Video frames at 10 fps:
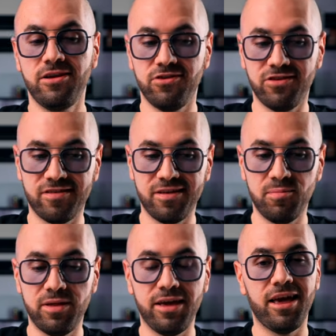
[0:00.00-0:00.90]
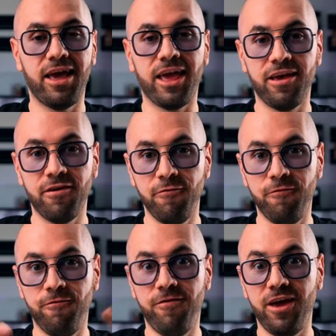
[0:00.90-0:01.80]
just simply a
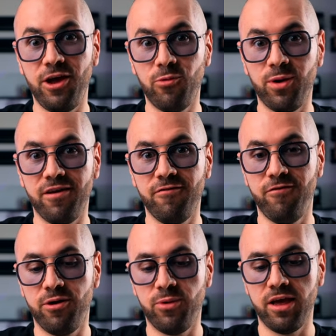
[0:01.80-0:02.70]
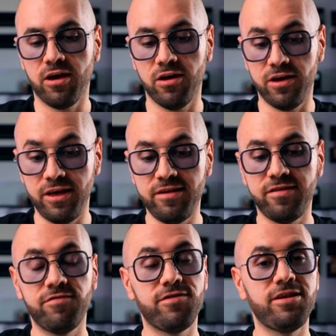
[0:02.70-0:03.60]
very, very
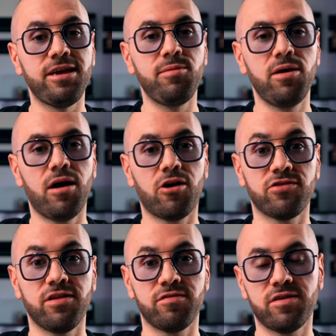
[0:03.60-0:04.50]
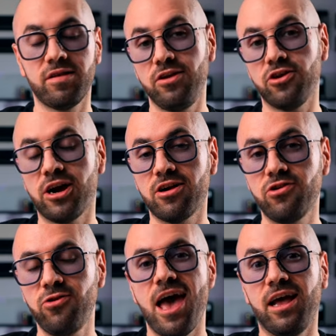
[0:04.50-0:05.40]
cohesive team, ourselves and
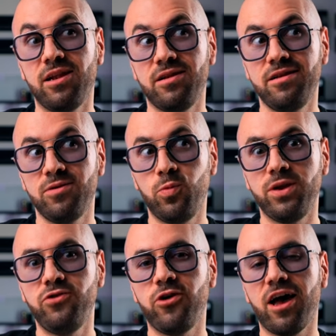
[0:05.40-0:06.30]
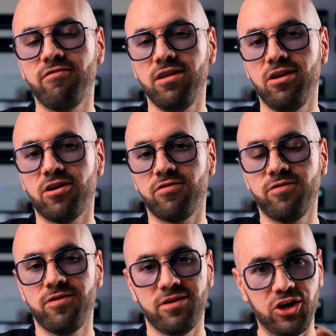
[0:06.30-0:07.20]
Leonardo. And uh, we do have a lot
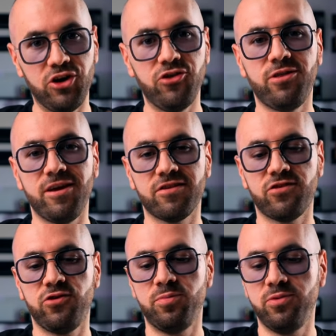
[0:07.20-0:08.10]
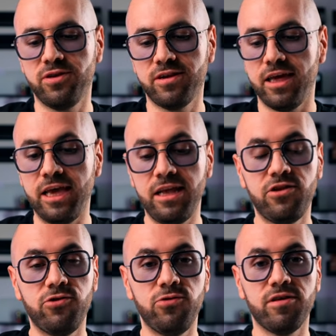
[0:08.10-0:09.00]
of good things to put
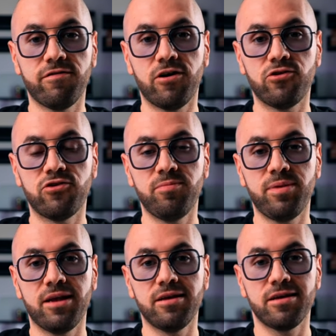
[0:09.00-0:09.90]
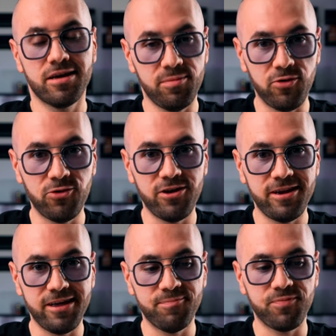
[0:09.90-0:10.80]
into the fountain pen
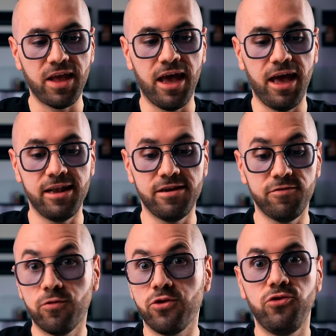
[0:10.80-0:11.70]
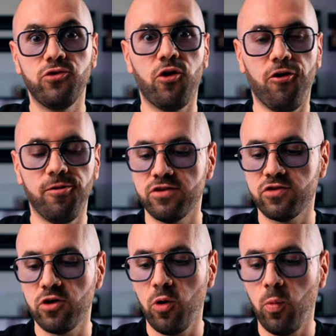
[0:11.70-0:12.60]
community and for you all.
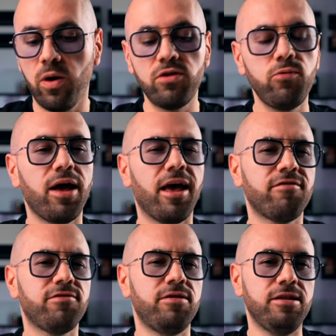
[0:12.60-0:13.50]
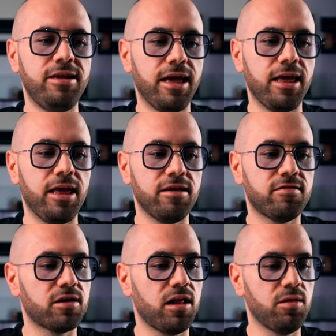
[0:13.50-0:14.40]
So what do I have today is
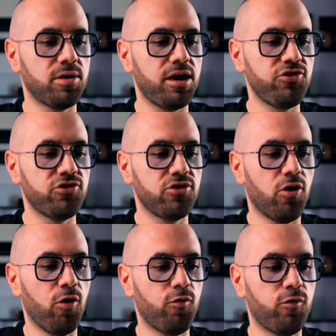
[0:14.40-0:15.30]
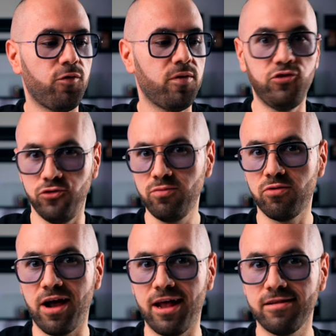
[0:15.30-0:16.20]
the culmination of two
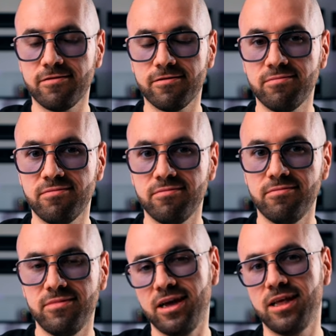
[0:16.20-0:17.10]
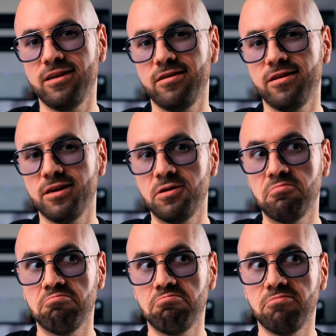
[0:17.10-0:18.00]
brands and uh,
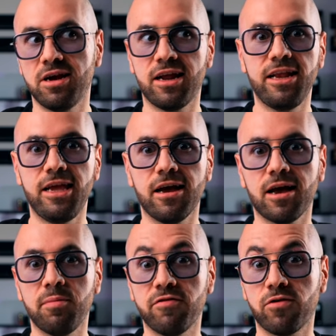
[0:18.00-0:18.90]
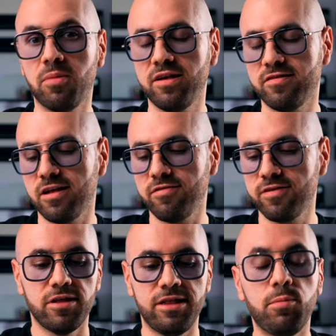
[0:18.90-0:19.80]
an idea coming from myself.
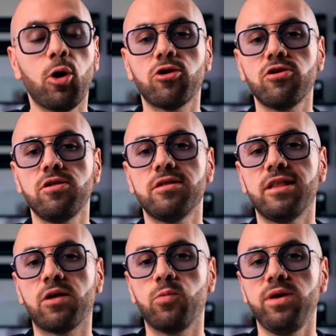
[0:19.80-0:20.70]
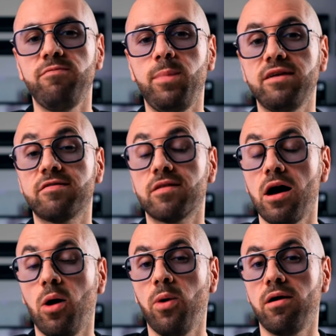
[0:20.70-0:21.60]
The model that we based
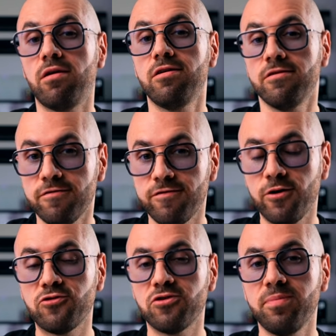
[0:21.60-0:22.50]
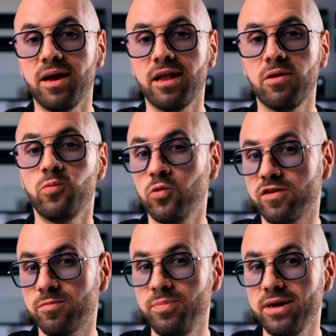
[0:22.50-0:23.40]
our fountain pen
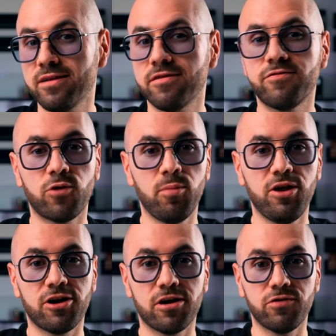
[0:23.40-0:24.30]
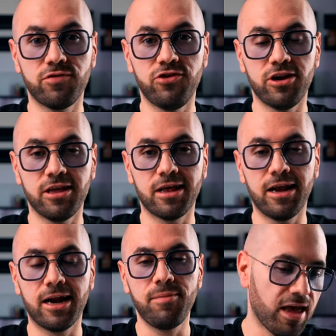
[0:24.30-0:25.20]
was picked from Leonardo Officina
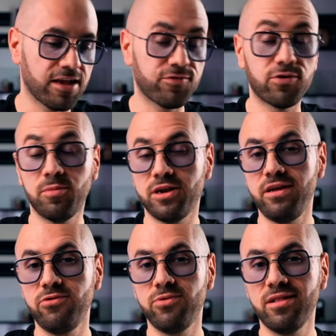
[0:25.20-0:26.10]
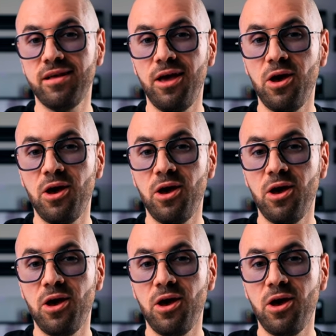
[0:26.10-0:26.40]
Italiana. As for material,